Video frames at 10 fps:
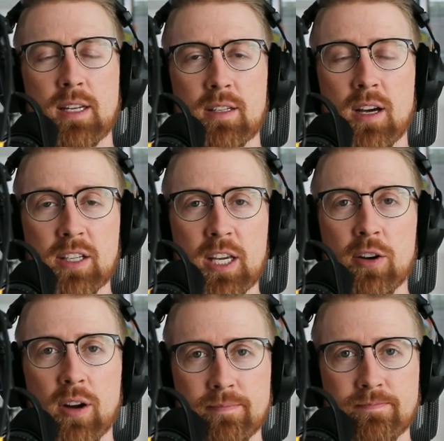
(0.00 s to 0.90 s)
and
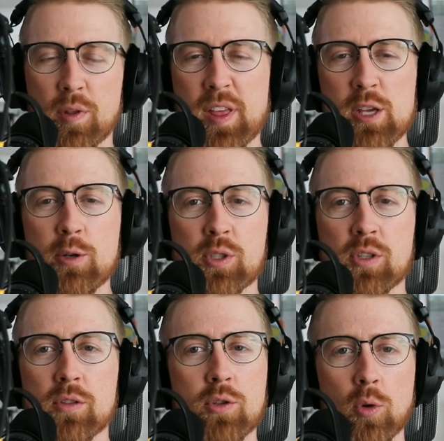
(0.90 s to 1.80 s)
Akira, where they
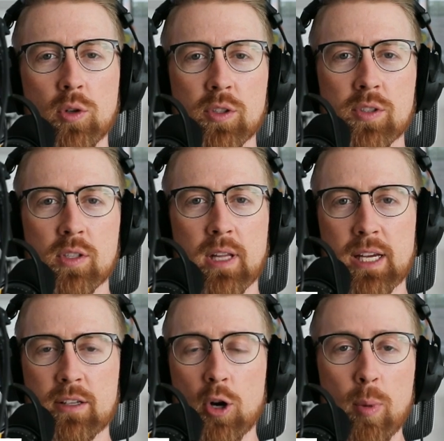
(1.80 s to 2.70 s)
used tools
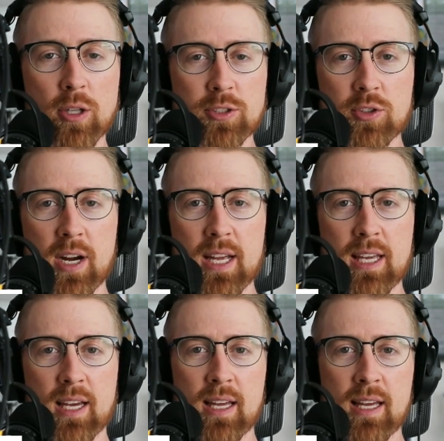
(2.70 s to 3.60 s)
like
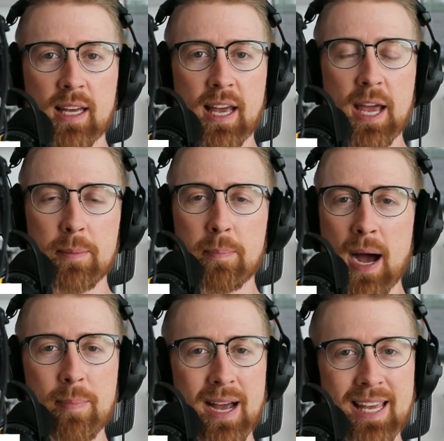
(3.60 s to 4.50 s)
CobaltStrike and
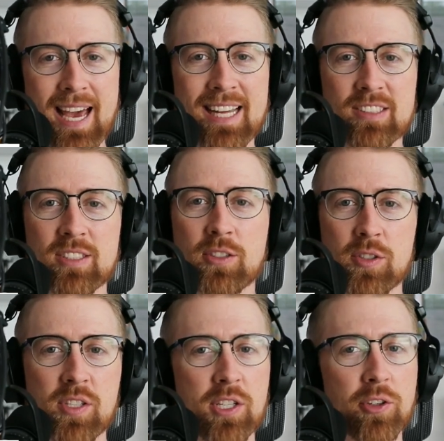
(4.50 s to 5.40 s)
PyPyCats
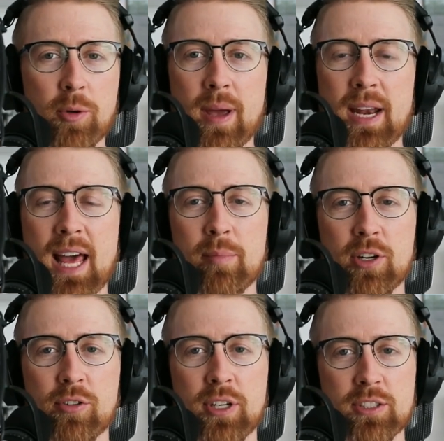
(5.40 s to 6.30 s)
to steal domain
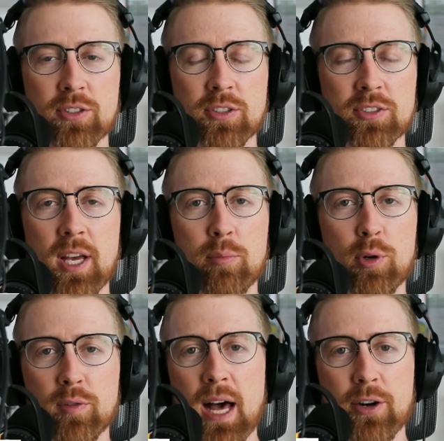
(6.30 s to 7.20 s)
admin credentials and
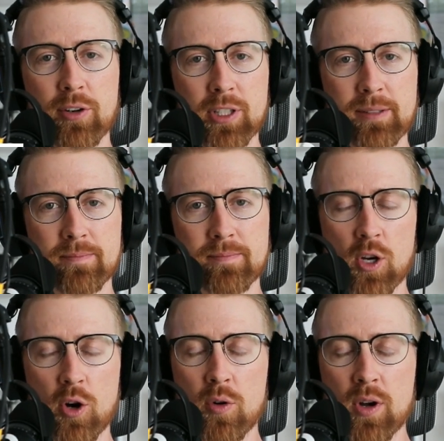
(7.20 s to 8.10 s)
move laterally.
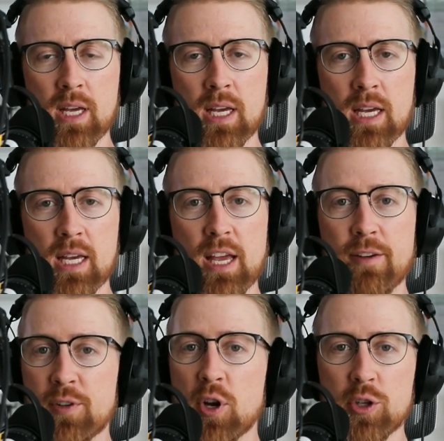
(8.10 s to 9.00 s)
So
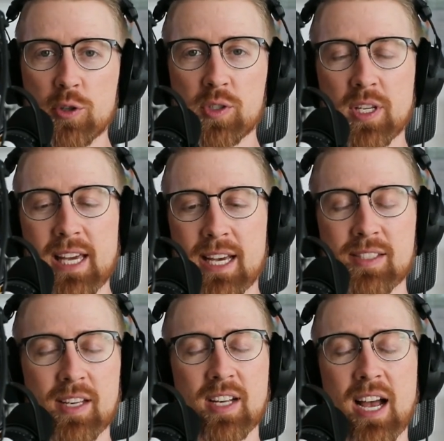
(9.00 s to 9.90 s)
if you're using
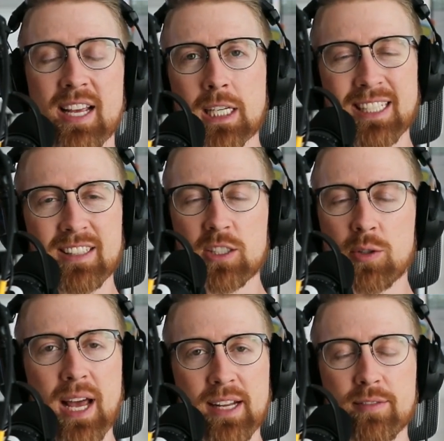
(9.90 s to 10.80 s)
ESXi connected
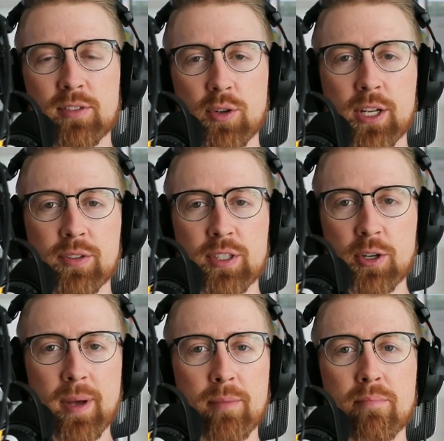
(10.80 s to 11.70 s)
to an Active Directory
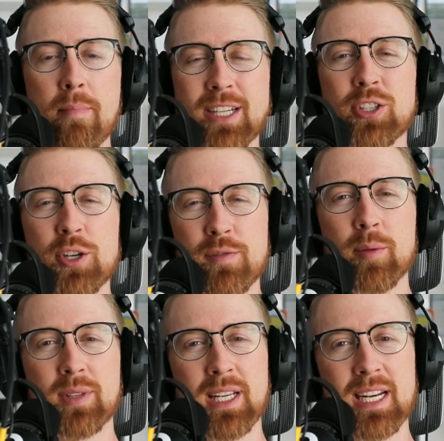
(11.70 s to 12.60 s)
domain, make sure you've
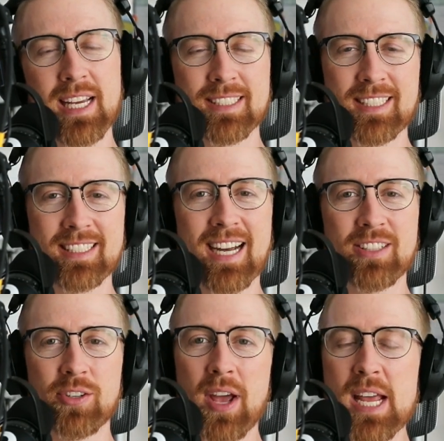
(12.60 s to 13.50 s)
updated
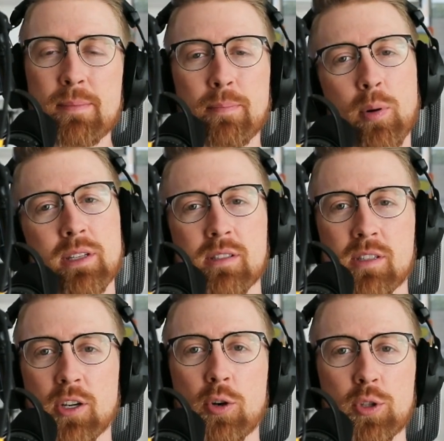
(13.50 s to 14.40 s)
ESXi to
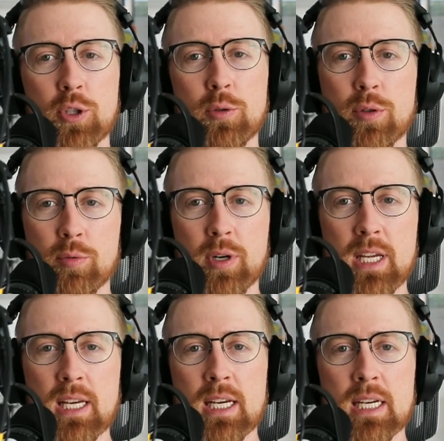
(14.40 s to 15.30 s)

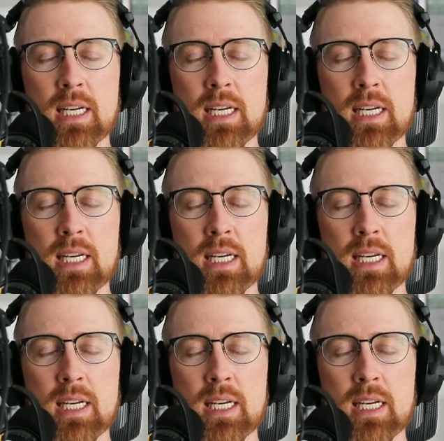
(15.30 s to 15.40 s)
8.0U3